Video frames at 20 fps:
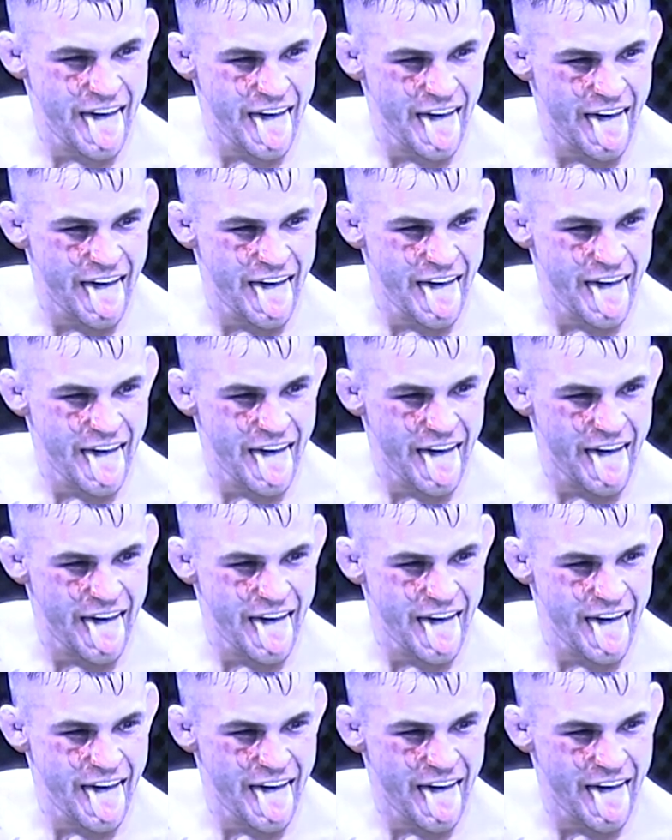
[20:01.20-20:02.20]

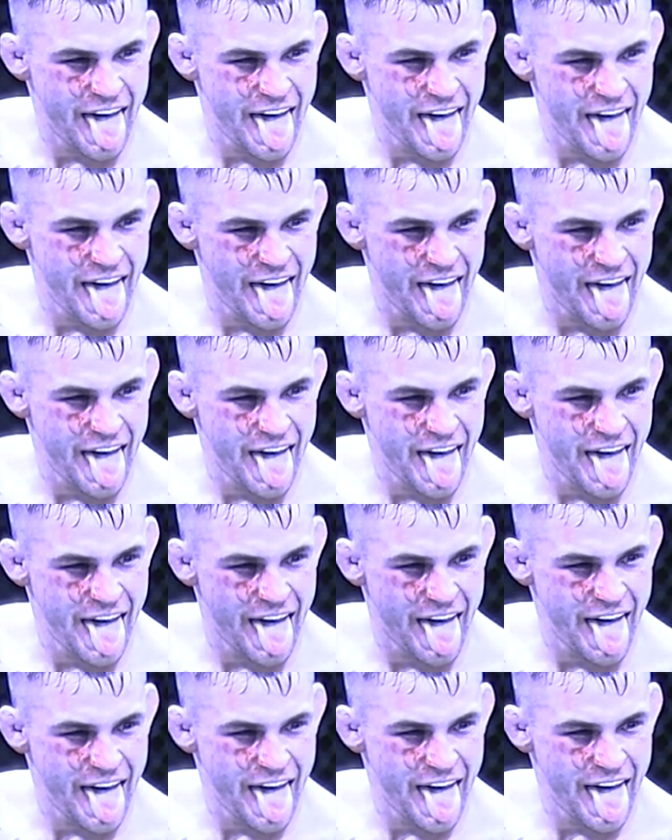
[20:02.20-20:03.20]

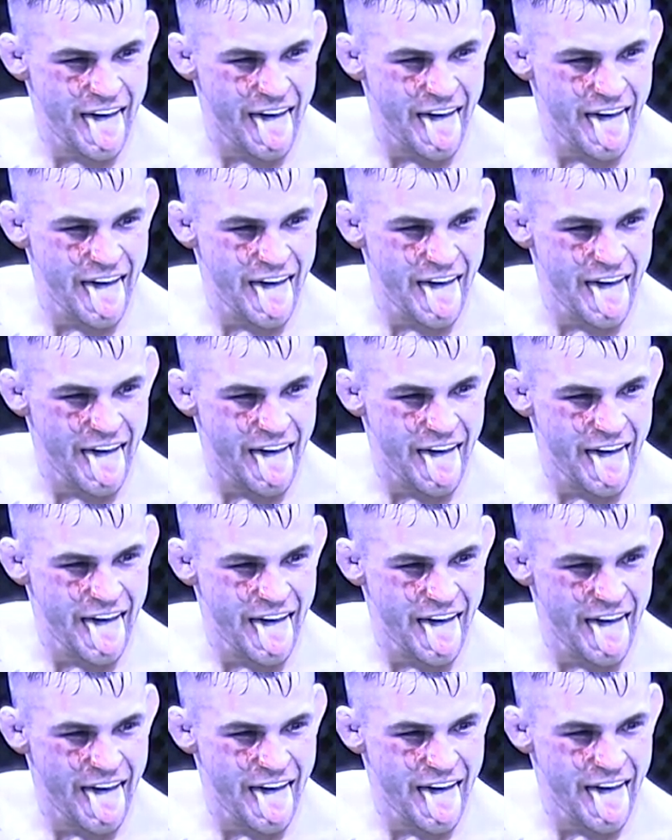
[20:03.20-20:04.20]

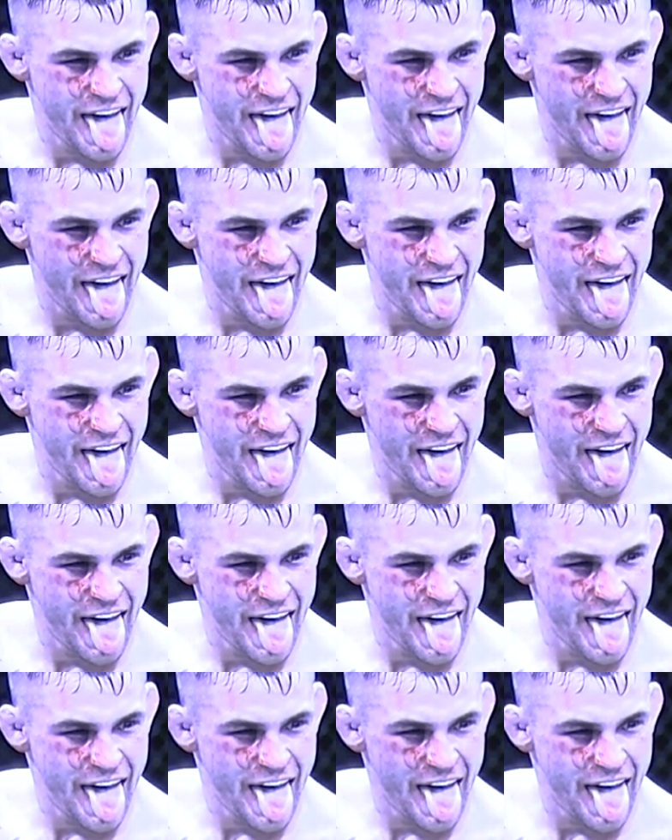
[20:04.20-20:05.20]

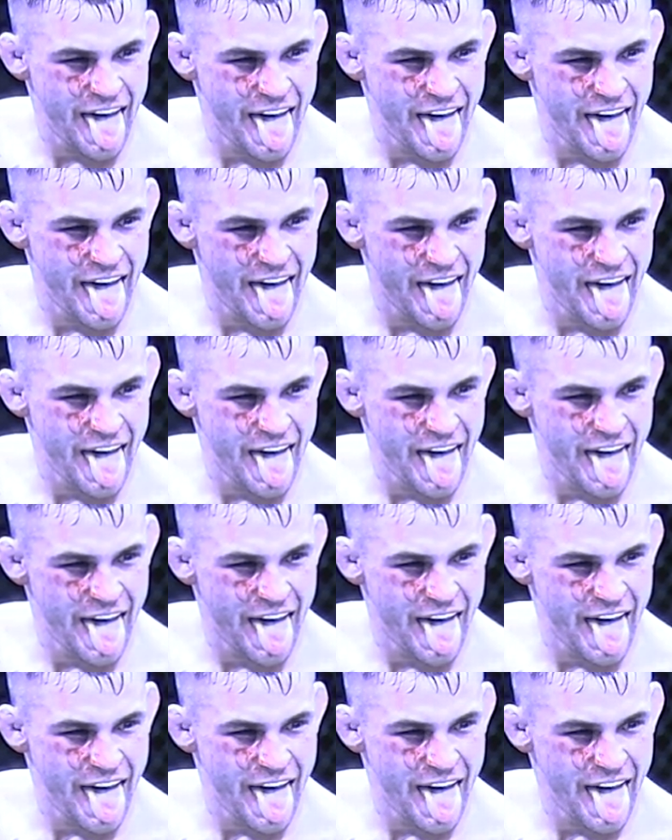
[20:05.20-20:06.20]

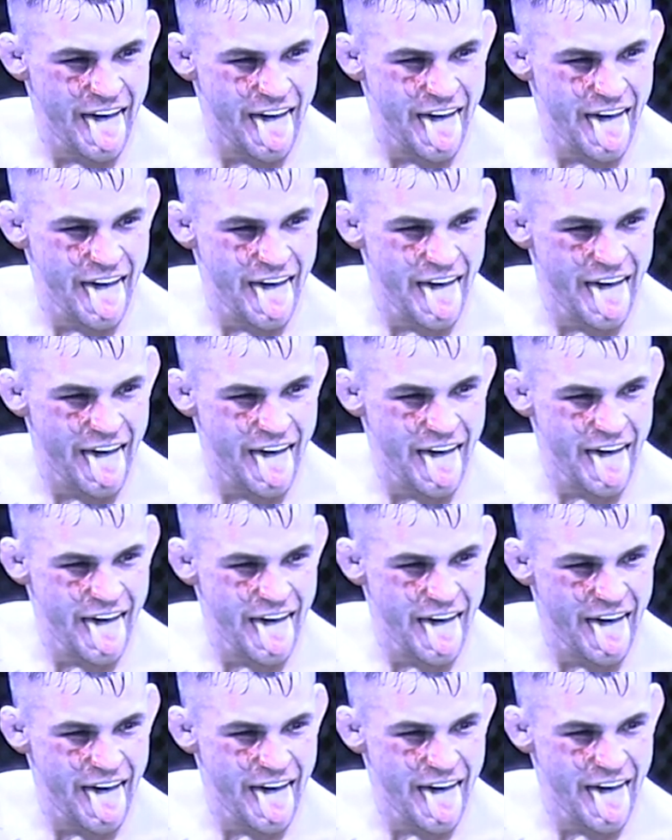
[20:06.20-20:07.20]

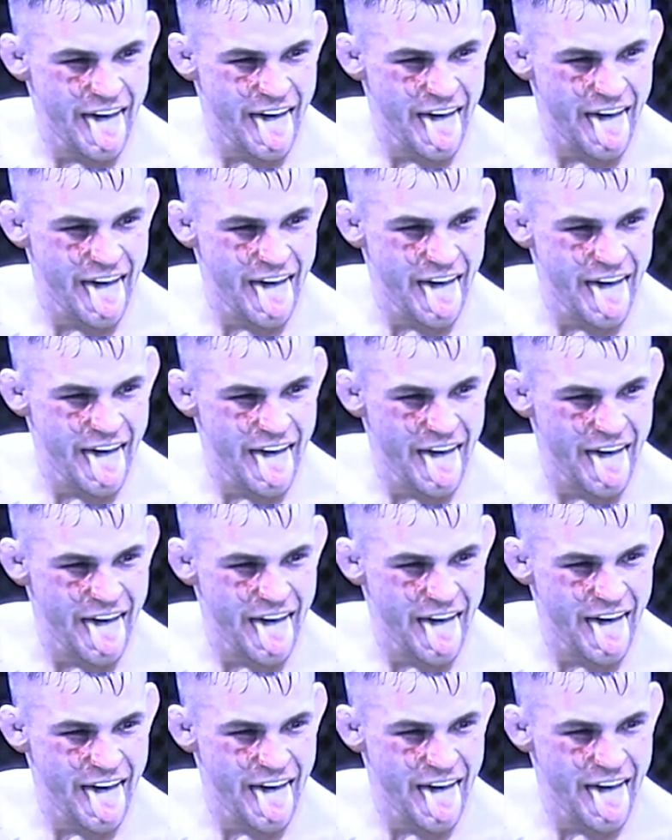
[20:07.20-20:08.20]

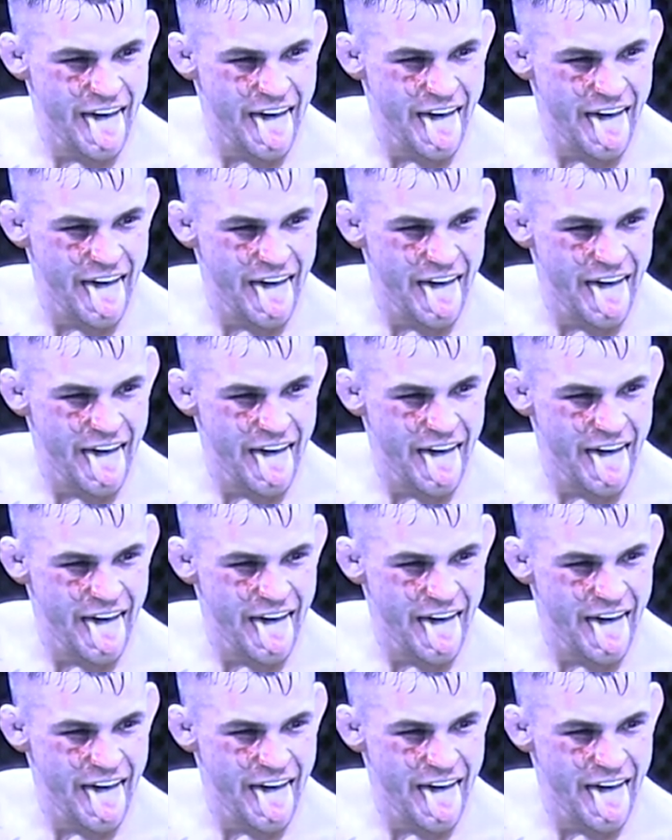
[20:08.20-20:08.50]
No words are spoken by the person on screen.